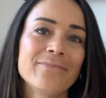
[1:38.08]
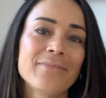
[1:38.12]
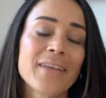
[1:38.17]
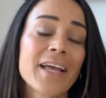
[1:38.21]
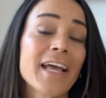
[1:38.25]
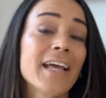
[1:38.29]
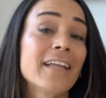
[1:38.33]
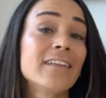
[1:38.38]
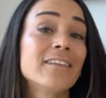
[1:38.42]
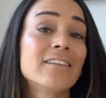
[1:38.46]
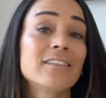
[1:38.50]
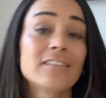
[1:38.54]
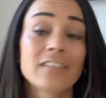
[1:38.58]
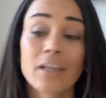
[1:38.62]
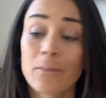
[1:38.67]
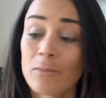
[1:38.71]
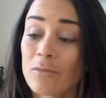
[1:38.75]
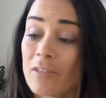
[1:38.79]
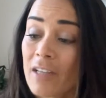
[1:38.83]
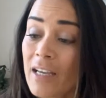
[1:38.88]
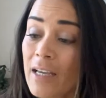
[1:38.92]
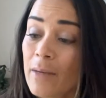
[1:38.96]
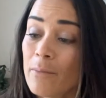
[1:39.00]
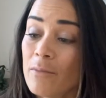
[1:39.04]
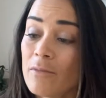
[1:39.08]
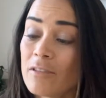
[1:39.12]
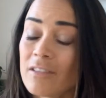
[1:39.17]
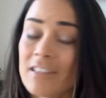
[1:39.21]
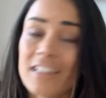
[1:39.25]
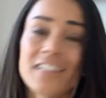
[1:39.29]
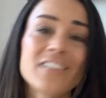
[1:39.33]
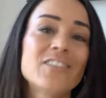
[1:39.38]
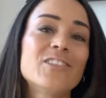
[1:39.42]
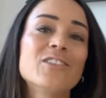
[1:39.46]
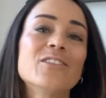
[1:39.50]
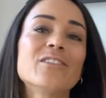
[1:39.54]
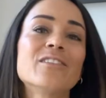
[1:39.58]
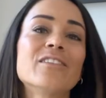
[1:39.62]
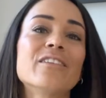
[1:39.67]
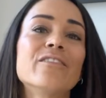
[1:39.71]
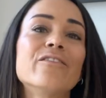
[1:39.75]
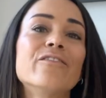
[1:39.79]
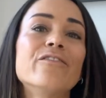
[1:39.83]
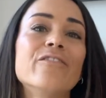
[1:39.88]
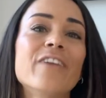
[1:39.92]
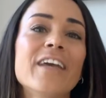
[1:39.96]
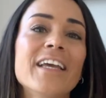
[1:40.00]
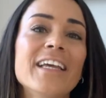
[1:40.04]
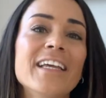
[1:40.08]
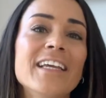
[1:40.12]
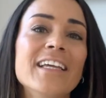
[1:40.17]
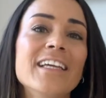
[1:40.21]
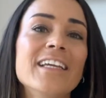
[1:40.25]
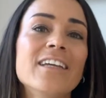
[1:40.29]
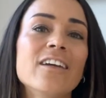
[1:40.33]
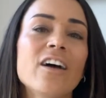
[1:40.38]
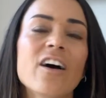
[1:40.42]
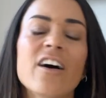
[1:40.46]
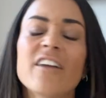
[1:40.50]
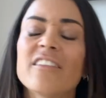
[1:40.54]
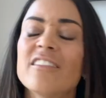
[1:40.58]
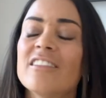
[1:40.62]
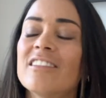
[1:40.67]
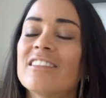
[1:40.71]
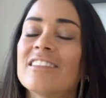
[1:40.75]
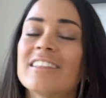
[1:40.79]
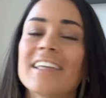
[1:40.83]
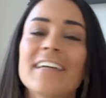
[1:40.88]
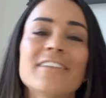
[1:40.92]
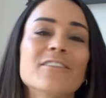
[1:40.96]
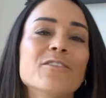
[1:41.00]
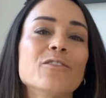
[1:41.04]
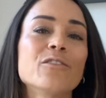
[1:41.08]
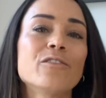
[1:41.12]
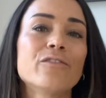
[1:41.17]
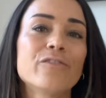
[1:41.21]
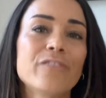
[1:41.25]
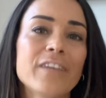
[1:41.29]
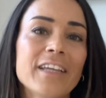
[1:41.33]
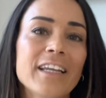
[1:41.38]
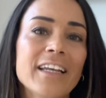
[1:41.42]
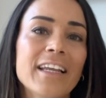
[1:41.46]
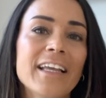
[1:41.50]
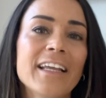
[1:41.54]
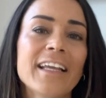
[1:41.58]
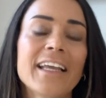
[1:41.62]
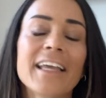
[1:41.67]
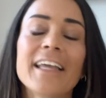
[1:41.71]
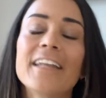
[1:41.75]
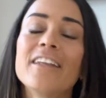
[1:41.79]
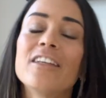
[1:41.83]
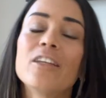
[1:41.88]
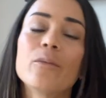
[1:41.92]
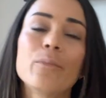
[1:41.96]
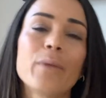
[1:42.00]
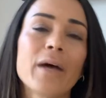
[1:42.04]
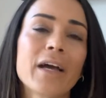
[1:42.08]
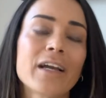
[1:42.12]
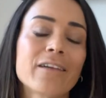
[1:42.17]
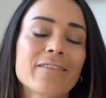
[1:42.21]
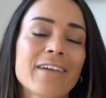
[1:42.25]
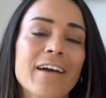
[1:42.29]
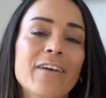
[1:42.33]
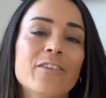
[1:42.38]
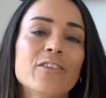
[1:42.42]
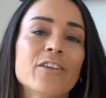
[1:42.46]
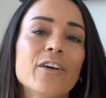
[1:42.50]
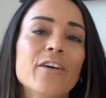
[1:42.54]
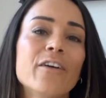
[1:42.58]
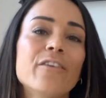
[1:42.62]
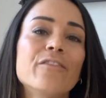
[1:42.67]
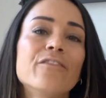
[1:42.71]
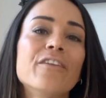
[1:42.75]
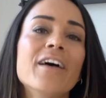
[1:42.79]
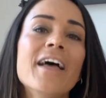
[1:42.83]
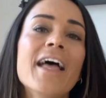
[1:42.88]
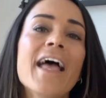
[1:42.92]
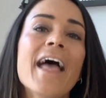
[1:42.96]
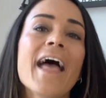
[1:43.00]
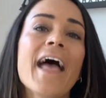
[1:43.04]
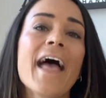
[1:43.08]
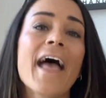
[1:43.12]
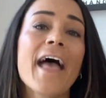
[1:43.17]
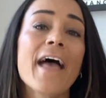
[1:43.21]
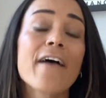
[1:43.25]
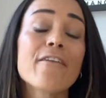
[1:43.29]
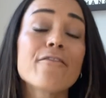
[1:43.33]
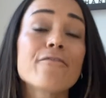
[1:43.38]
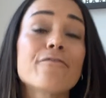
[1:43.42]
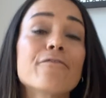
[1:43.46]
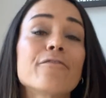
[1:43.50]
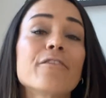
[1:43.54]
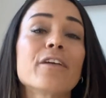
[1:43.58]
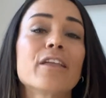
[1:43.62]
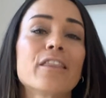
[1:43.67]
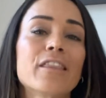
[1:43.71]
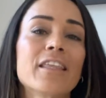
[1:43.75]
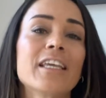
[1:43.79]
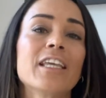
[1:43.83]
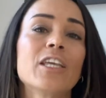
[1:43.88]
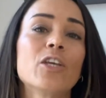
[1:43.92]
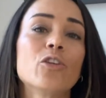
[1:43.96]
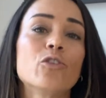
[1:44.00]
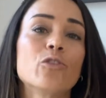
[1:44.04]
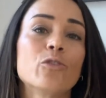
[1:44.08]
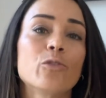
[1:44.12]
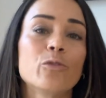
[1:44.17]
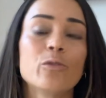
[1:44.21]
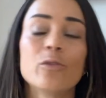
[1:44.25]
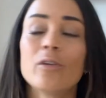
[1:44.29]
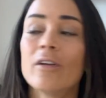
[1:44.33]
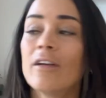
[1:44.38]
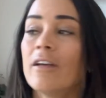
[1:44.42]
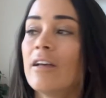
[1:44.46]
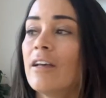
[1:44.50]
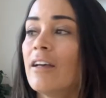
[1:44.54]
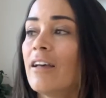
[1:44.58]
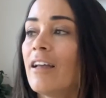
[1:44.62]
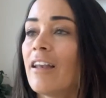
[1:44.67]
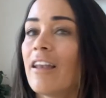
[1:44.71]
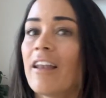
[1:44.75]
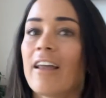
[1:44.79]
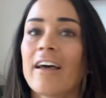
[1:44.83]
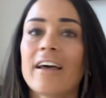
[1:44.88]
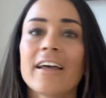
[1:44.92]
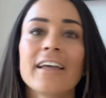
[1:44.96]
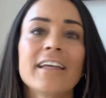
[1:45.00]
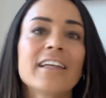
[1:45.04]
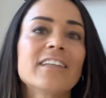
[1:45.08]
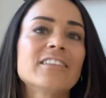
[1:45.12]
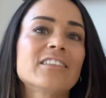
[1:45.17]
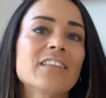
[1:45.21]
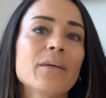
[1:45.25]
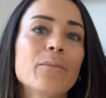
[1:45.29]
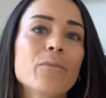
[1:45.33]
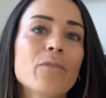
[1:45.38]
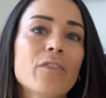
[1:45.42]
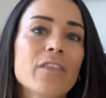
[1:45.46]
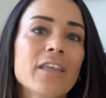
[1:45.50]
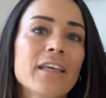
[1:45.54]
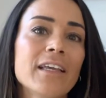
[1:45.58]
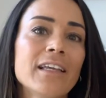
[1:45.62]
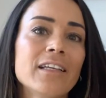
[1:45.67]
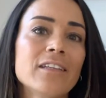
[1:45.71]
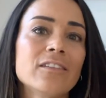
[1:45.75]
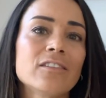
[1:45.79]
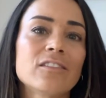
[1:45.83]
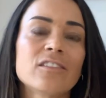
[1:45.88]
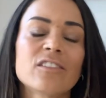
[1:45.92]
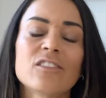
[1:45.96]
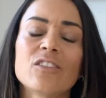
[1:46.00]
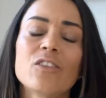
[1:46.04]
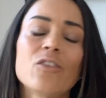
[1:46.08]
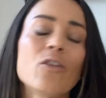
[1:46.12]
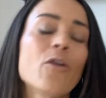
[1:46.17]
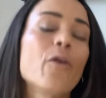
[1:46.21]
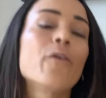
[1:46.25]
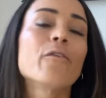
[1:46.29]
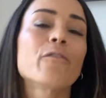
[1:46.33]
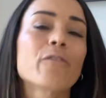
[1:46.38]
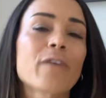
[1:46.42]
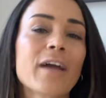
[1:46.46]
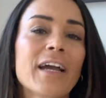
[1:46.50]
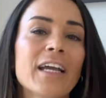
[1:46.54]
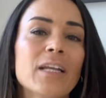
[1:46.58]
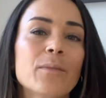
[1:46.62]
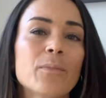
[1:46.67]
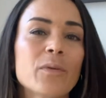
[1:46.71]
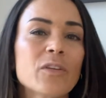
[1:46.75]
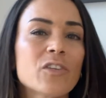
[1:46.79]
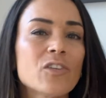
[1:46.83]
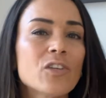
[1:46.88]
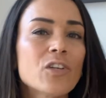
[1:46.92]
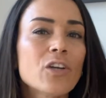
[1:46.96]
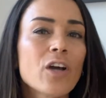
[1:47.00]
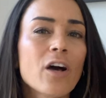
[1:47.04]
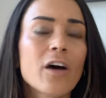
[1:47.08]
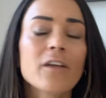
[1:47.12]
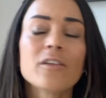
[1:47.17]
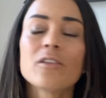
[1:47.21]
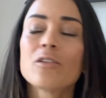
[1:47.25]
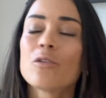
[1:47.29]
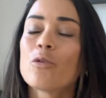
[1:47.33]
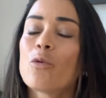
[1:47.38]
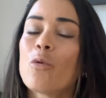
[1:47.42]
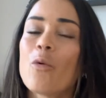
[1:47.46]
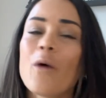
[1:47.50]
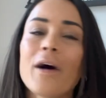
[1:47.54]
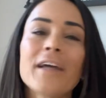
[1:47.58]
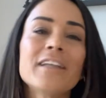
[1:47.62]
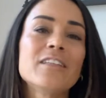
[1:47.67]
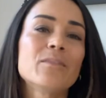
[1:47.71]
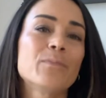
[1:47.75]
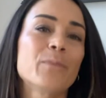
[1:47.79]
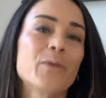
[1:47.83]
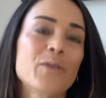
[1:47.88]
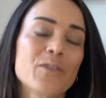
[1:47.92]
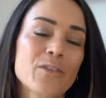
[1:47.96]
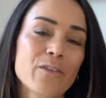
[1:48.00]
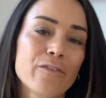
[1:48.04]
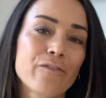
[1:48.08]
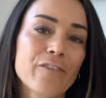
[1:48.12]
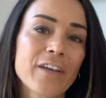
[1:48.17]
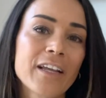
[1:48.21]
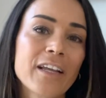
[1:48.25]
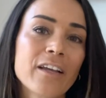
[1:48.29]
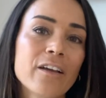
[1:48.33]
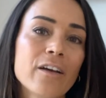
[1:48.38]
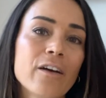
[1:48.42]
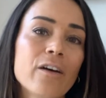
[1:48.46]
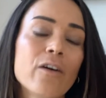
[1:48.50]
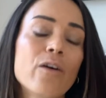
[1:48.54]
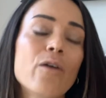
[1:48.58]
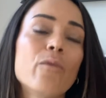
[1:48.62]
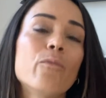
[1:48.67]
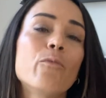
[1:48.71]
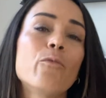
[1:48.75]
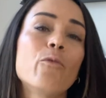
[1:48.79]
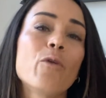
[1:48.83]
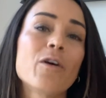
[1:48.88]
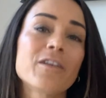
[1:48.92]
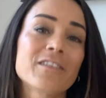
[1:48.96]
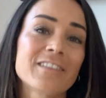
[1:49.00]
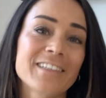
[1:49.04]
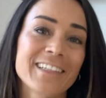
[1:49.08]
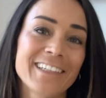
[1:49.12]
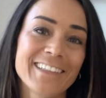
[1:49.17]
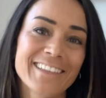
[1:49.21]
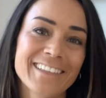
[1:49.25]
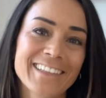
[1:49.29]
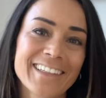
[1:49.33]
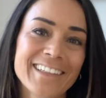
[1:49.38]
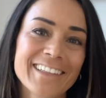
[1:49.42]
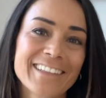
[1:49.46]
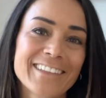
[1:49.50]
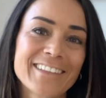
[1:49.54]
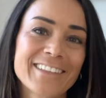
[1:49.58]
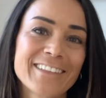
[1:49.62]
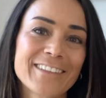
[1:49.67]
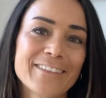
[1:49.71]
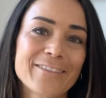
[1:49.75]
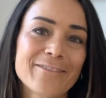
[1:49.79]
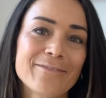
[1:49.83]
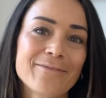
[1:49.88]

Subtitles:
And sometimes it's just a vague, unsettled feeling in the background of everything you do. Like something's not right, but you can't quite put your finger on what it is.